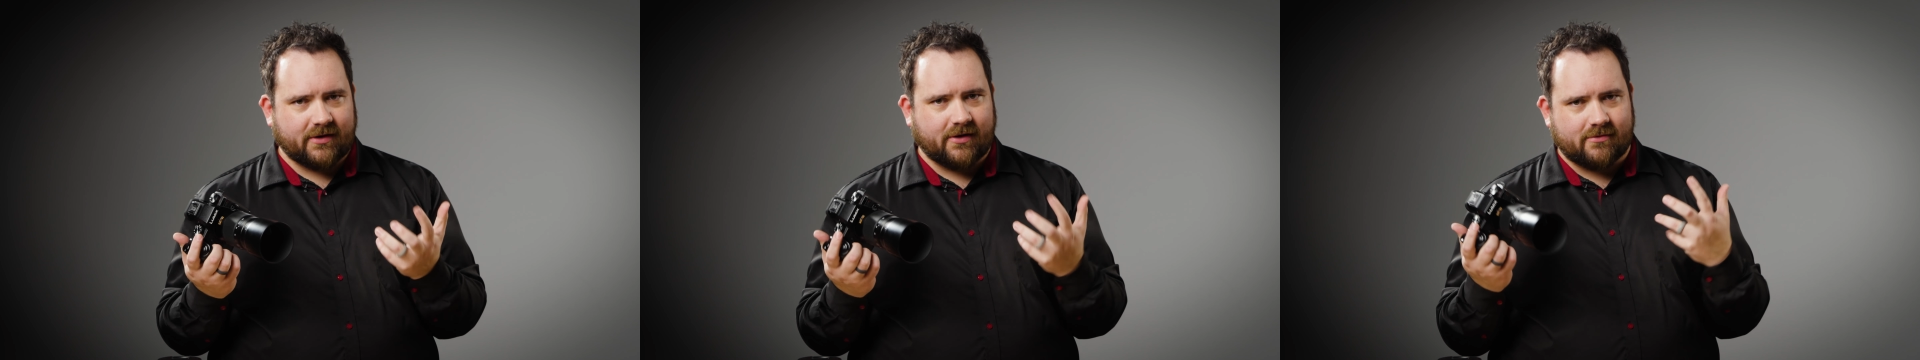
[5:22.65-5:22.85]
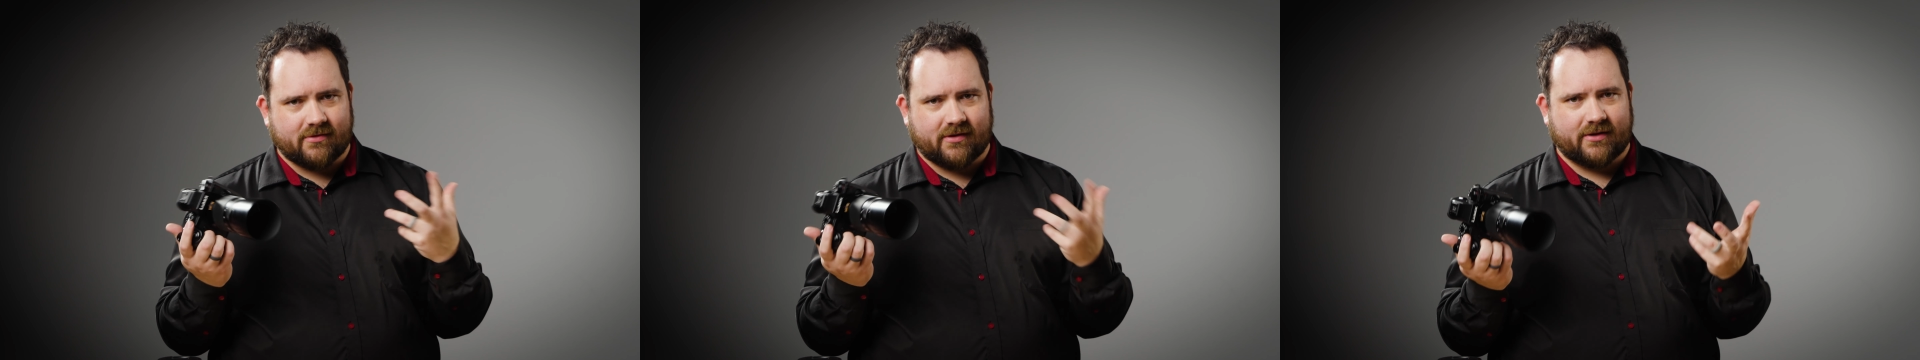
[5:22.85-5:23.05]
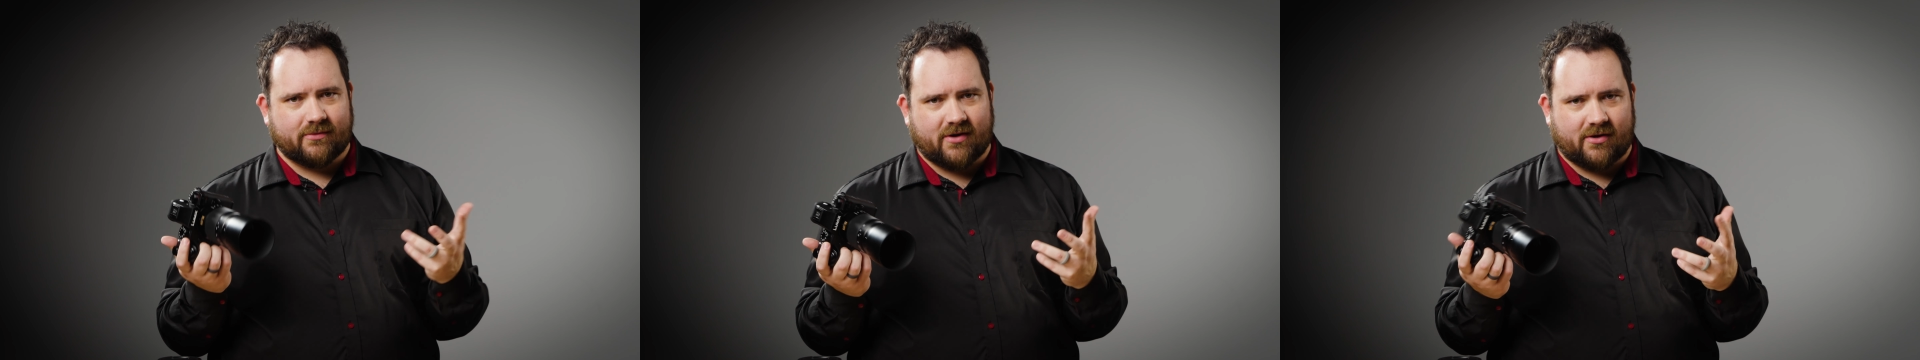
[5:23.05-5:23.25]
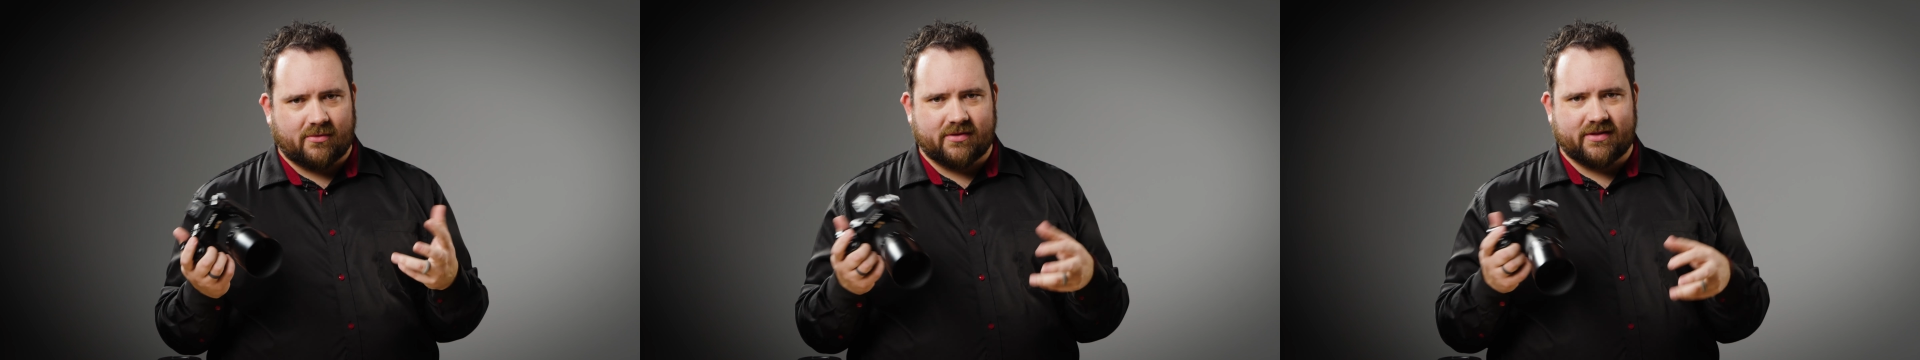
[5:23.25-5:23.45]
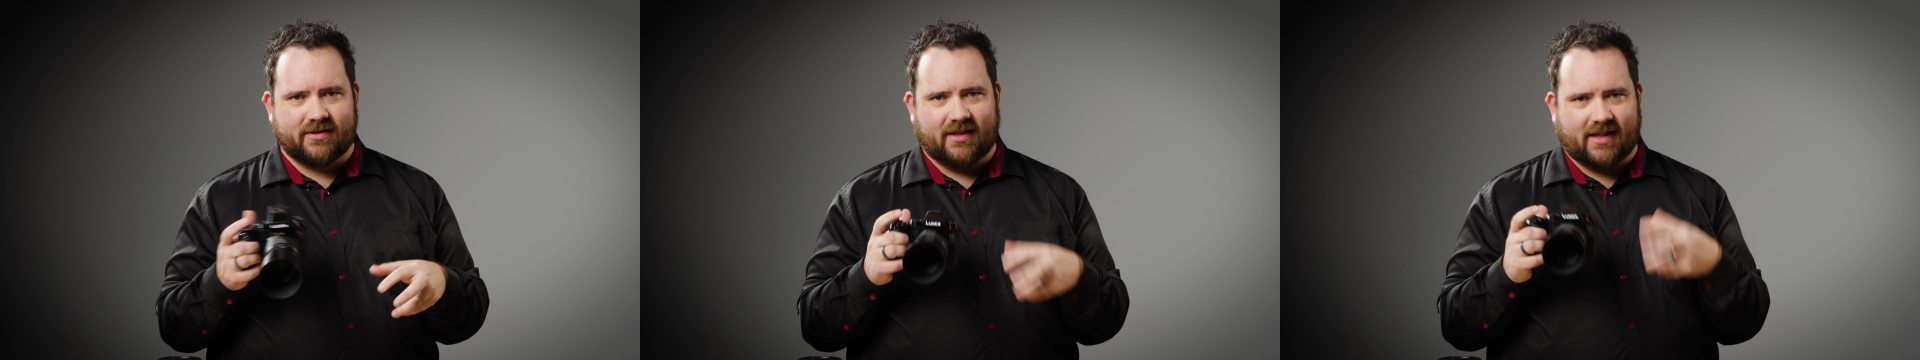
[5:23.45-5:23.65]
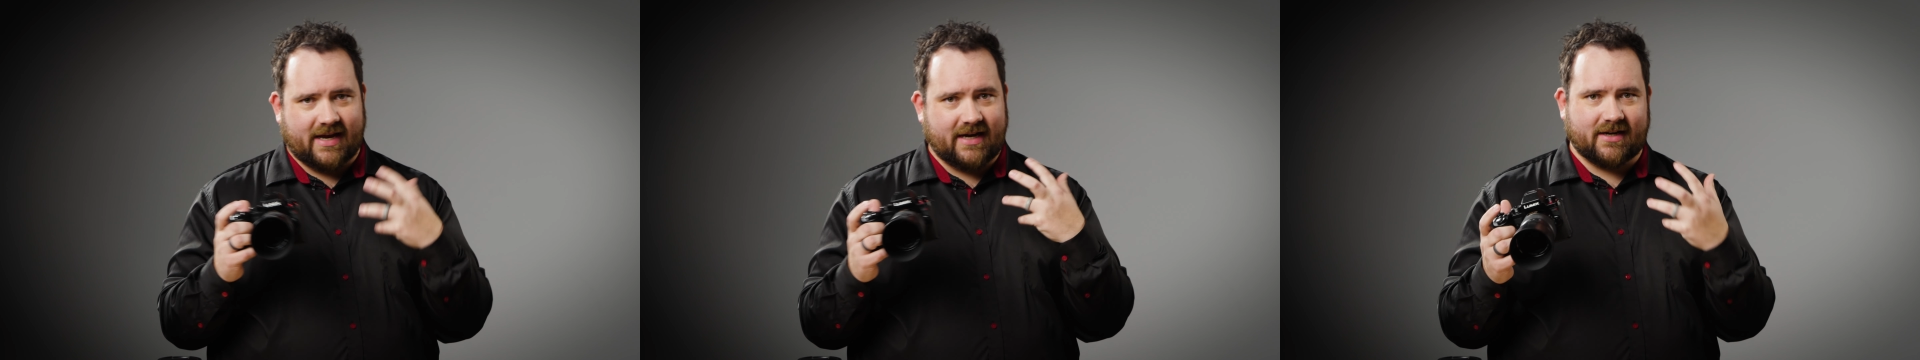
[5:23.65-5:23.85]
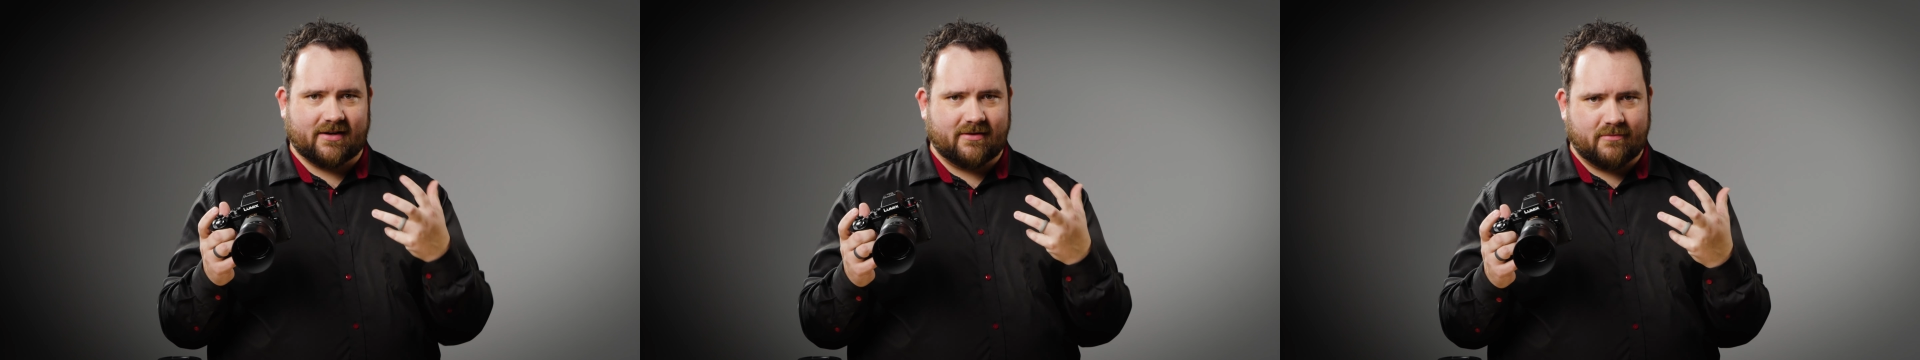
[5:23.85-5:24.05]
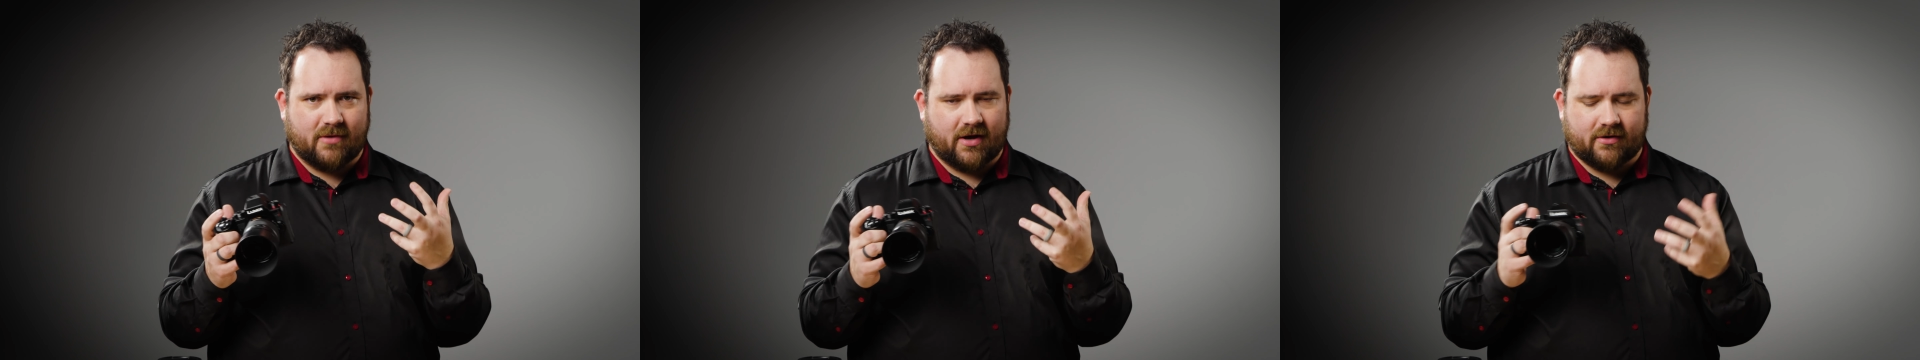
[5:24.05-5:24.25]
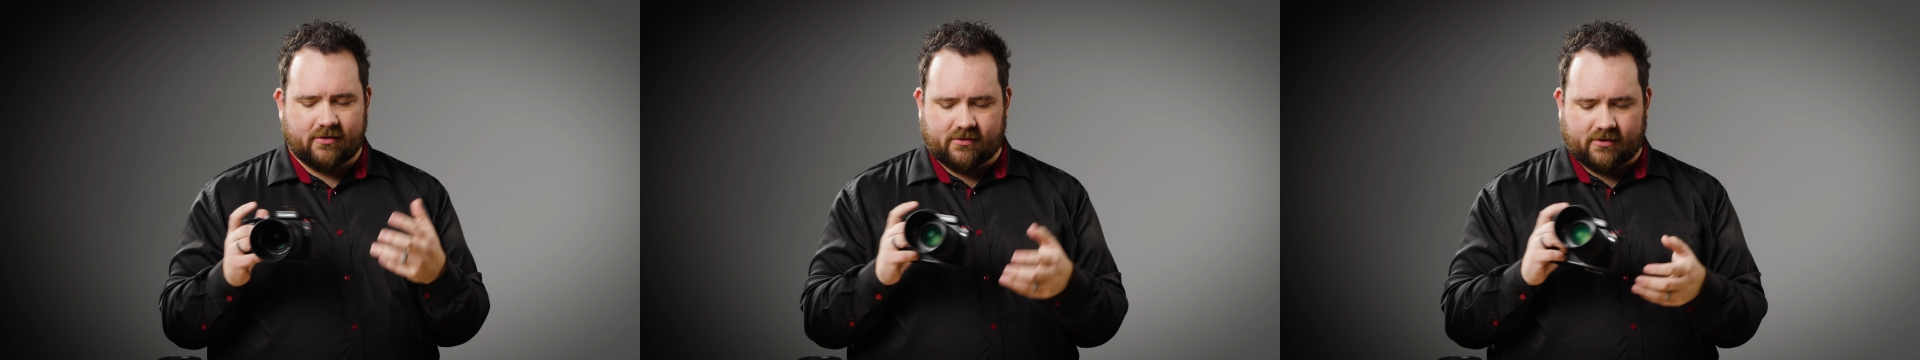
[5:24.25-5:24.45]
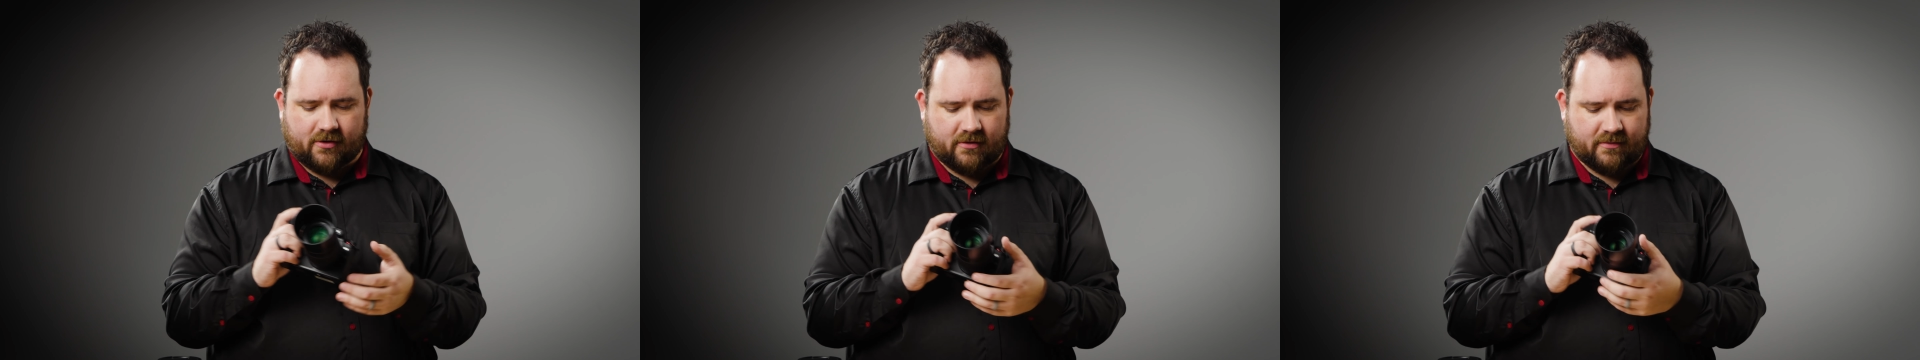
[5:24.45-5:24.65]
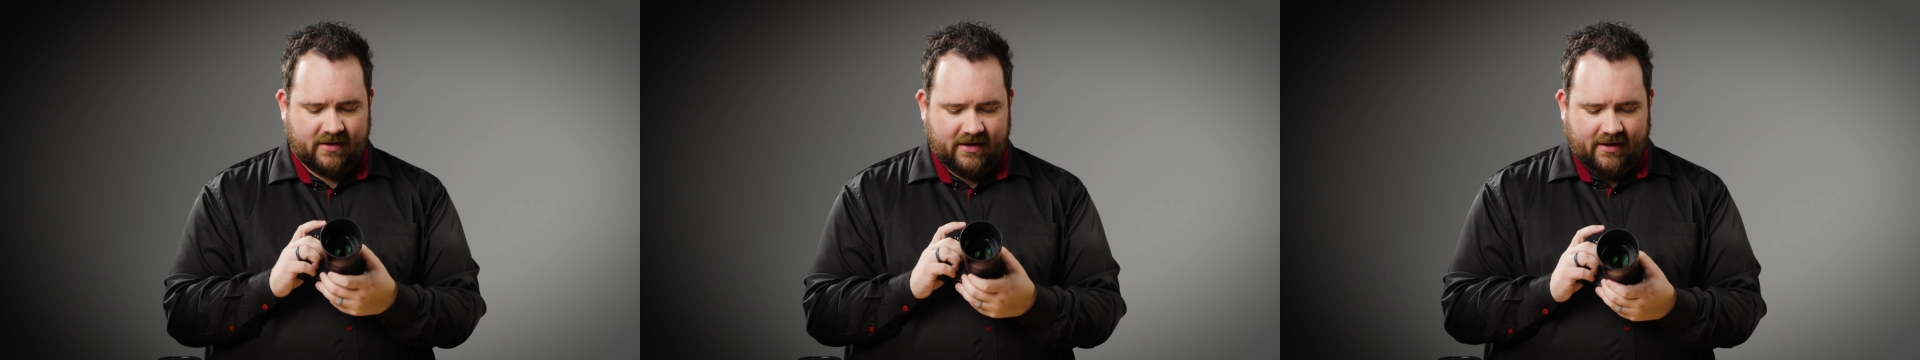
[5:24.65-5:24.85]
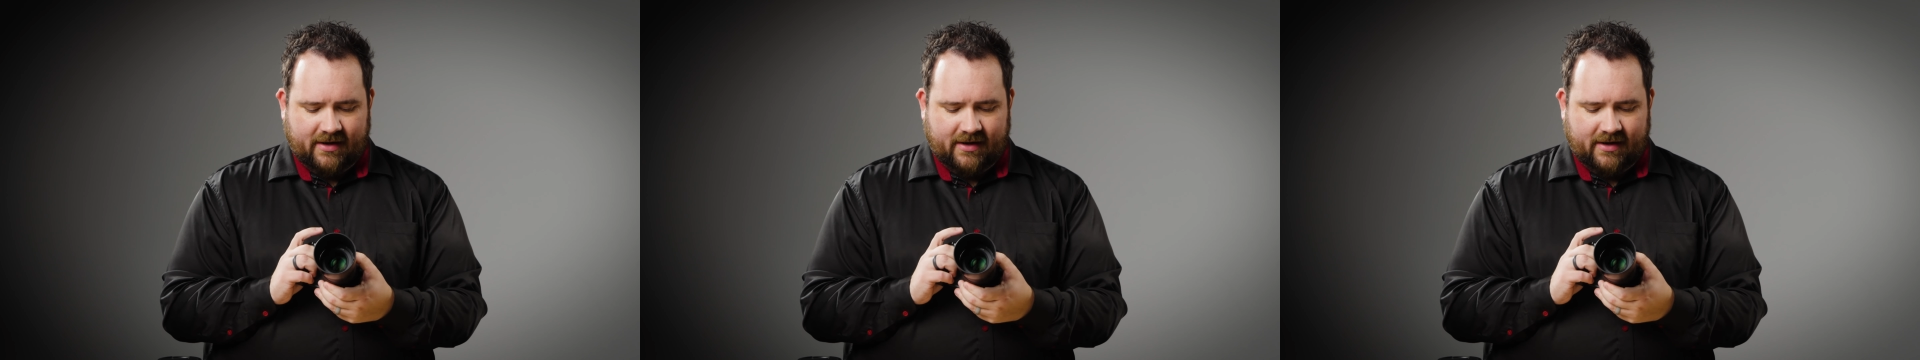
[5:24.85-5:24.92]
go really well with the Leica Monochrome.